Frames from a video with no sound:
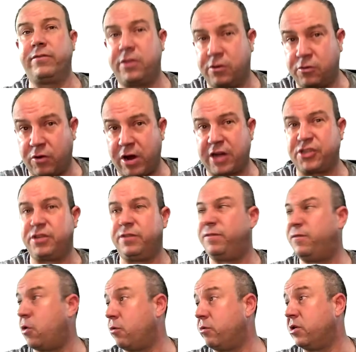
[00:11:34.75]
the direction of
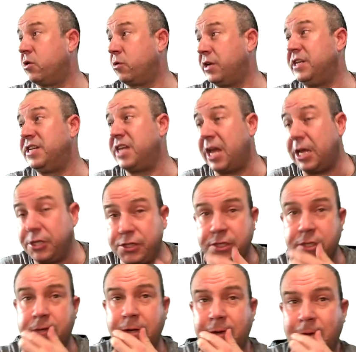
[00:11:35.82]
forward
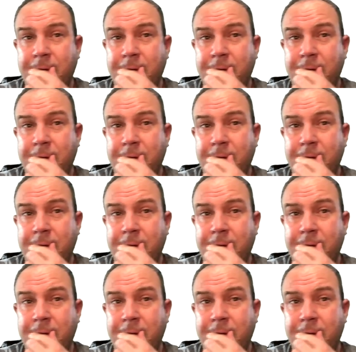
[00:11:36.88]
orientation,